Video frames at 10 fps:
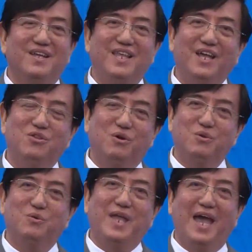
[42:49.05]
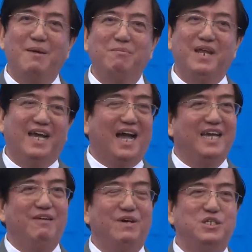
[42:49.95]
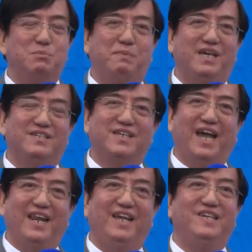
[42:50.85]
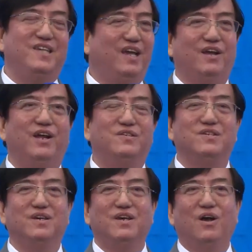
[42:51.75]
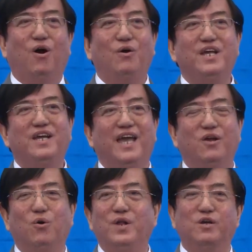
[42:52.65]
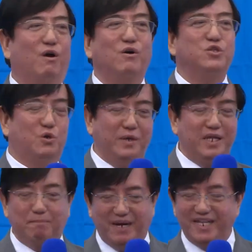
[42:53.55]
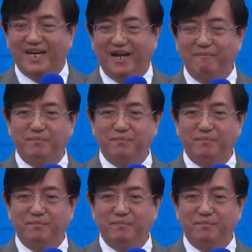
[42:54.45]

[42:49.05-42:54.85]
Then talk to them, they can't even speak Chinese, English. Only can Korean, of course, through interpreter.